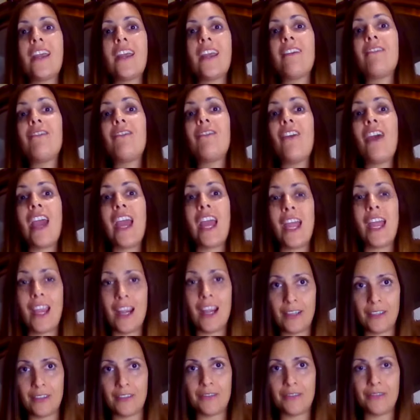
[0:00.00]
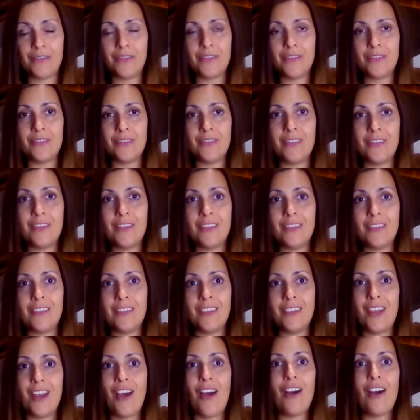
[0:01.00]
are aware
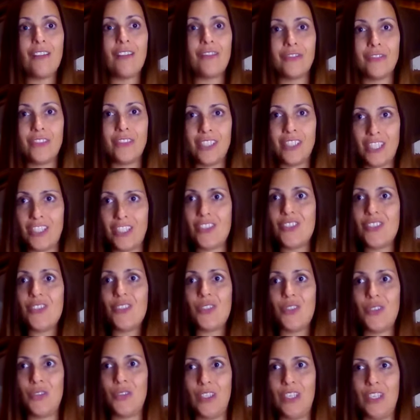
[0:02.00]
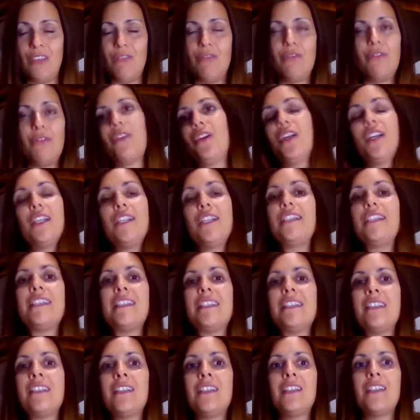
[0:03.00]
of this
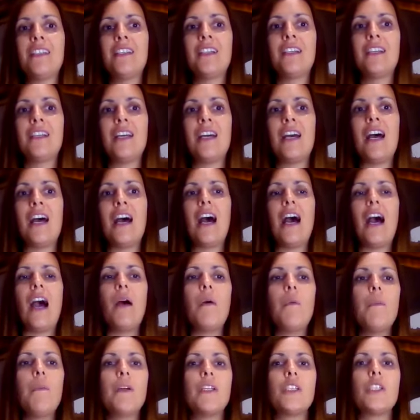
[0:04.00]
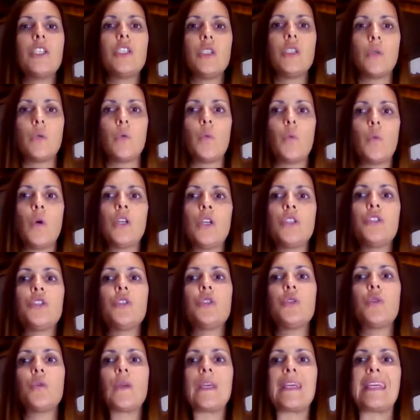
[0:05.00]
universe, how much you
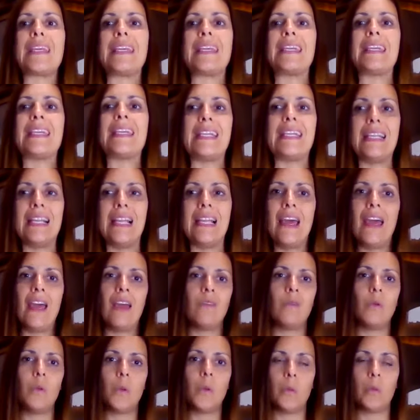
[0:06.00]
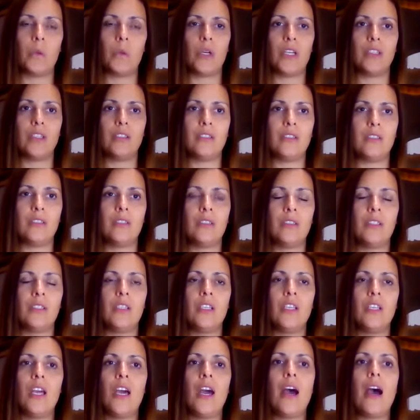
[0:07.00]
want to heal everyone,
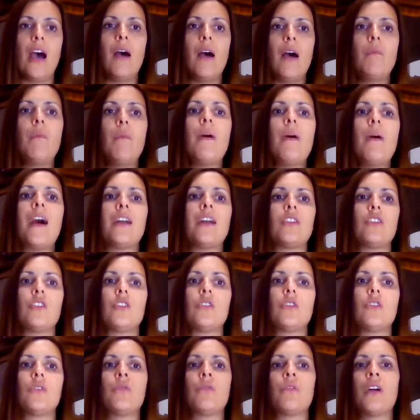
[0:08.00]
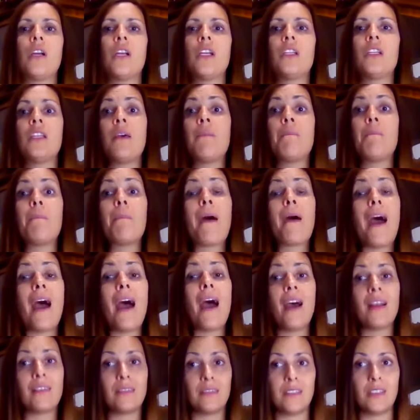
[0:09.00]
how much you are an
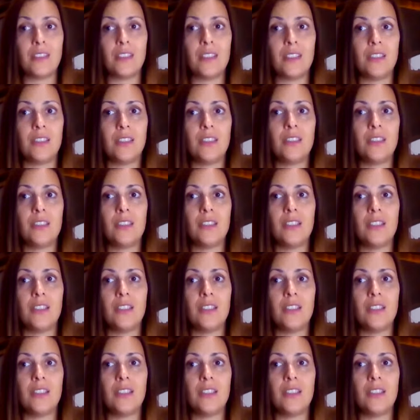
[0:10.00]
empath